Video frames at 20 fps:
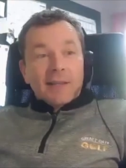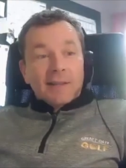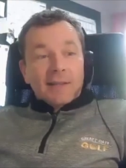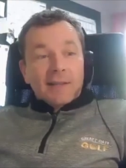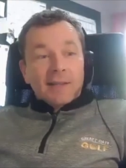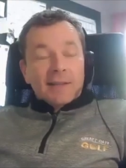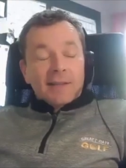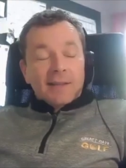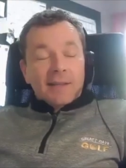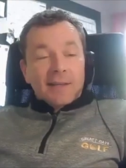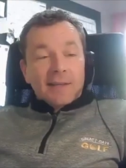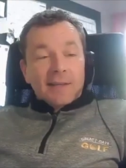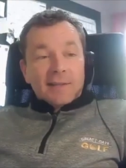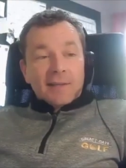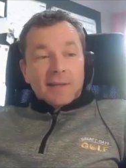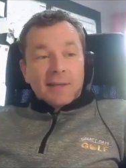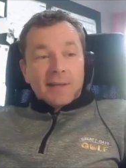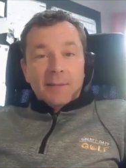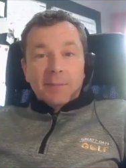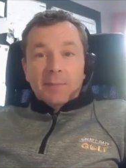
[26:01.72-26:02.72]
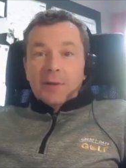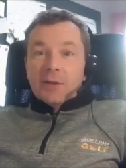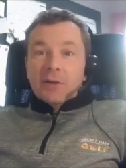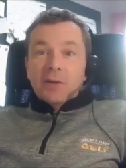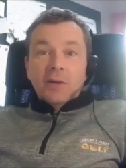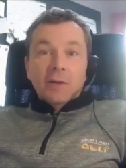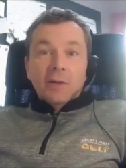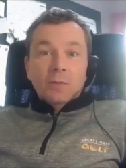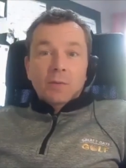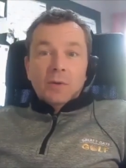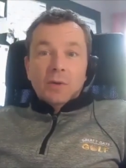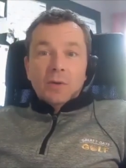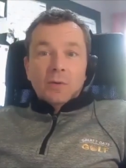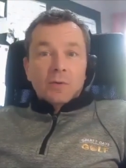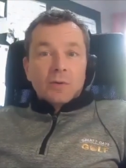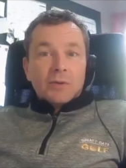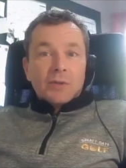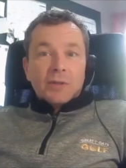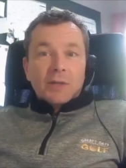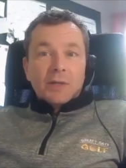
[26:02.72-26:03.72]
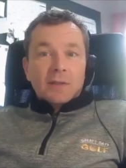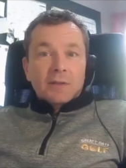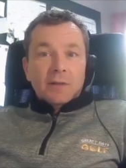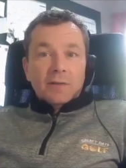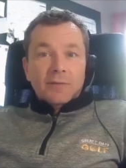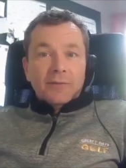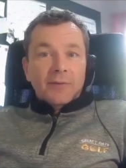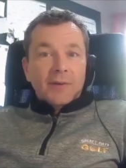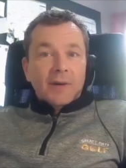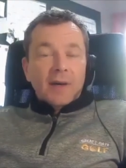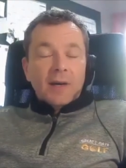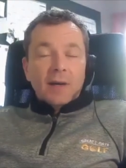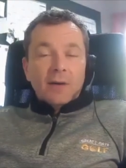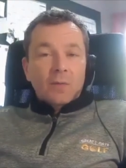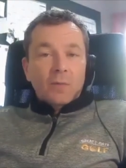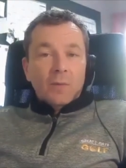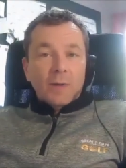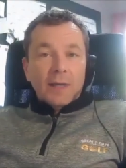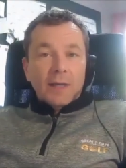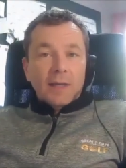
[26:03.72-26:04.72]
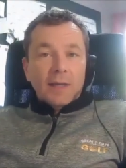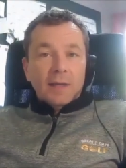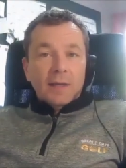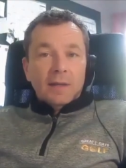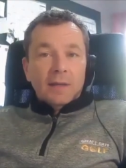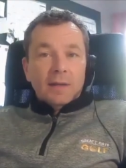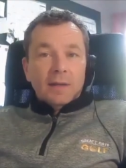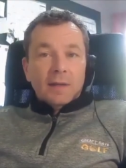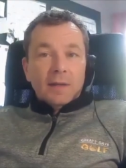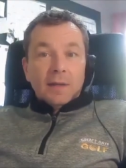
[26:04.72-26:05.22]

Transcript: that there's a couple of new courses not far away,